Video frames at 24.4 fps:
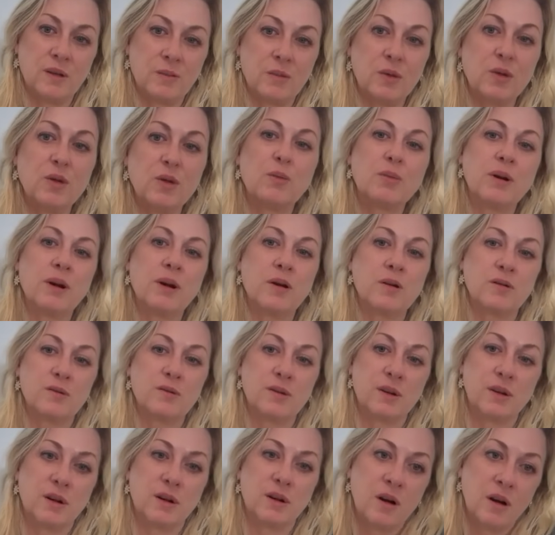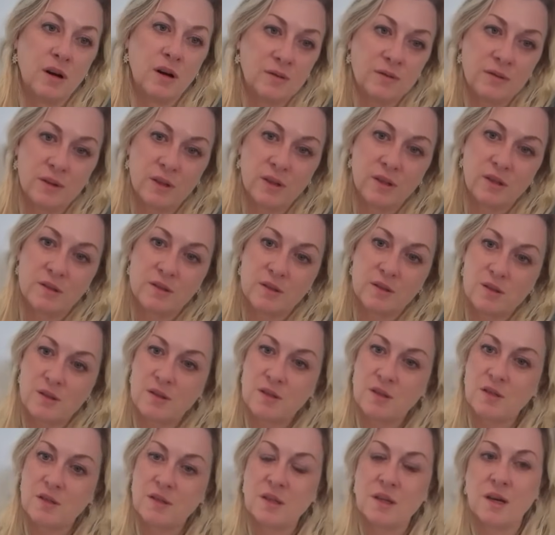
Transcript: I'm really proud of their confidence,